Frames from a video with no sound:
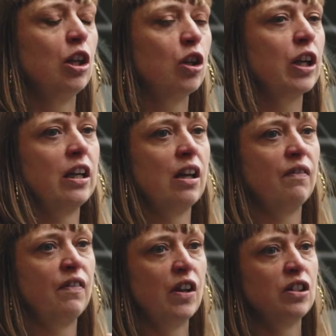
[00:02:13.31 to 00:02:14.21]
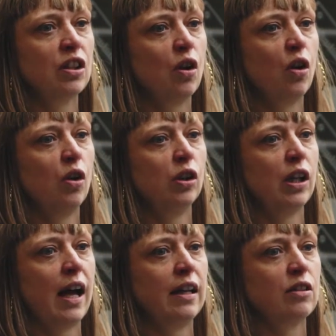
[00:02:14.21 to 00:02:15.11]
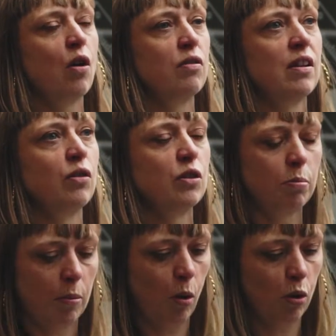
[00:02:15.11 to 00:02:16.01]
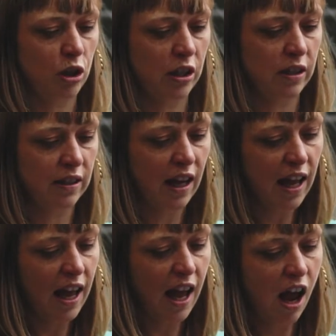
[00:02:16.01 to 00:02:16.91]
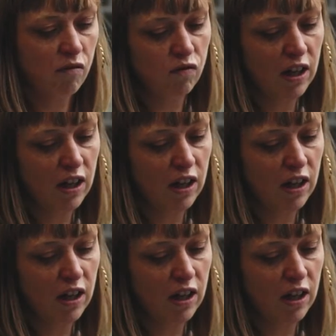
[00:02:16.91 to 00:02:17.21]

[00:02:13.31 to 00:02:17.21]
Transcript: looking at vertical and horizontal proportions, and